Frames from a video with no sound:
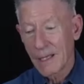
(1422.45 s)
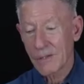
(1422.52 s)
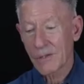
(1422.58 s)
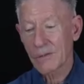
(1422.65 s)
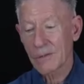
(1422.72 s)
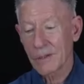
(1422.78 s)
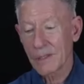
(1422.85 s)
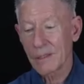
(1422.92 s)

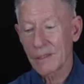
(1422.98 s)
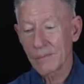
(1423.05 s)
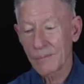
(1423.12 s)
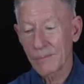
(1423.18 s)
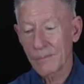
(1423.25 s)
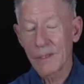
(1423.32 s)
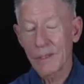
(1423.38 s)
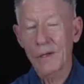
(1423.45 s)
certainly
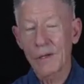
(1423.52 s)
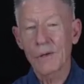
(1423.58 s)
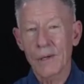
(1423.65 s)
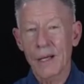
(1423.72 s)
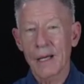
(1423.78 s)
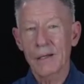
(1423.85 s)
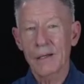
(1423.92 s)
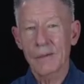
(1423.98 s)

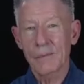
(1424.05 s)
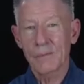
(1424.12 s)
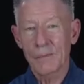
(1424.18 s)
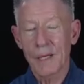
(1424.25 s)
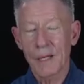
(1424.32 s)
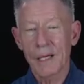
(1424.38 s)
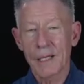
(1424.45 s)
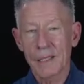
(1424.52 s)
know how
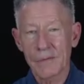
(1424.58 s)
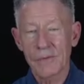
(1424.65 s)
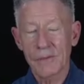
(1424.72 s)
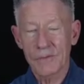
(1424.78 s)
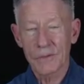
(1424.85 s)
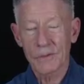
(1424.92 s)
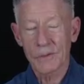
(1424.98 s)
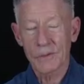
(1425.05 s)
mine have
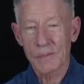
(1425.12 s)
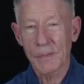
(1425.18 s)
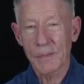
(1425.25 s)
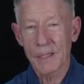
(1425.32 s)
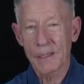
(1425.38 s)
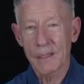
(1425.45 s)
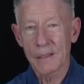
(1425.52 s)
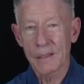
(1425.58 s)
influenced
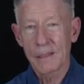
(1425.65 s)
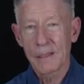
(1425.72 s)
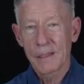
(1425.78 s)
mine.